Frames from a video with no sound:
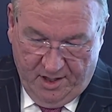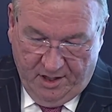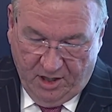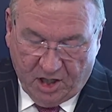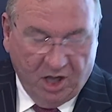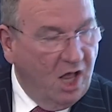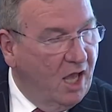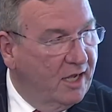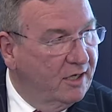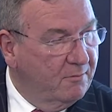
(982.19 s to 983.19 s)
Your
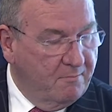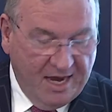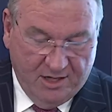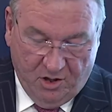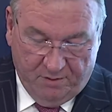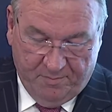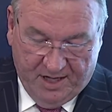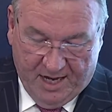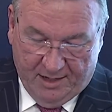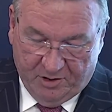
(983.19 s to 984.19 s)
client may not be
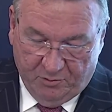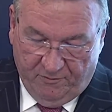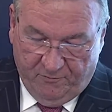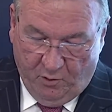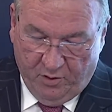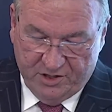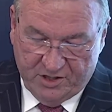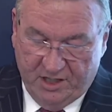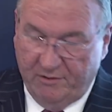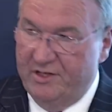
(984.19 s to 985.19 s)
able to afford a
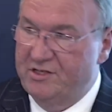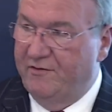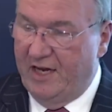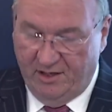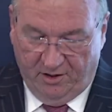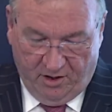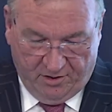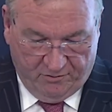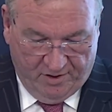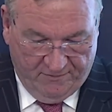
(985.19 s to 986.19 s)
series of
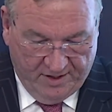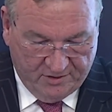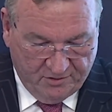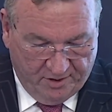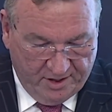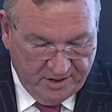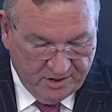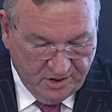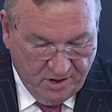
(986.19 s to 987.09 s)
interlocutory victories